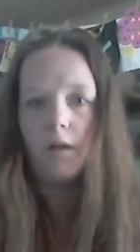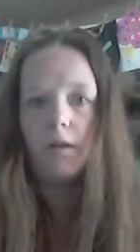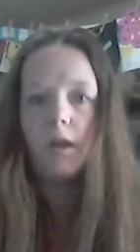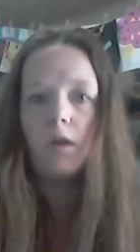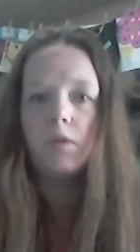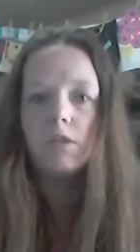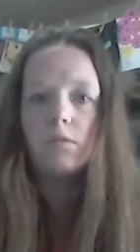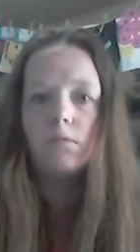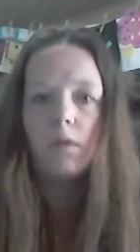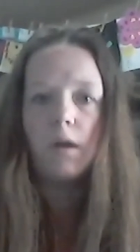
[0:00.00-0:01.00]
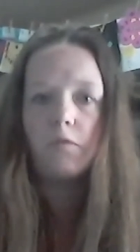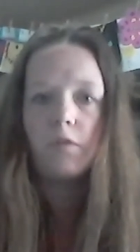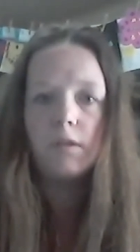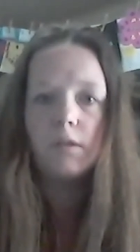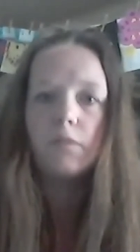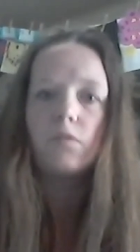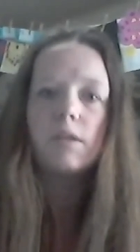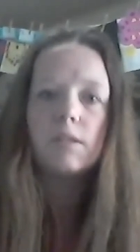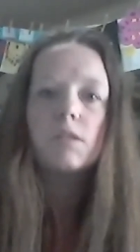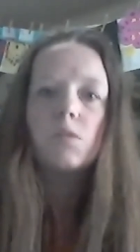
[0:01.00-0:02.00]
area we do uh, free
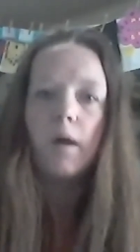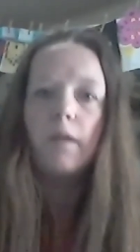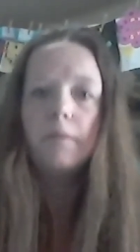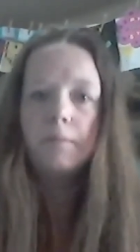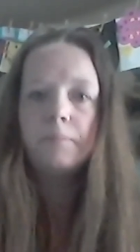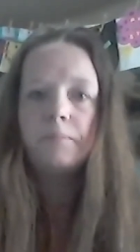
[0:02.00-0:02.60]
deliveries as well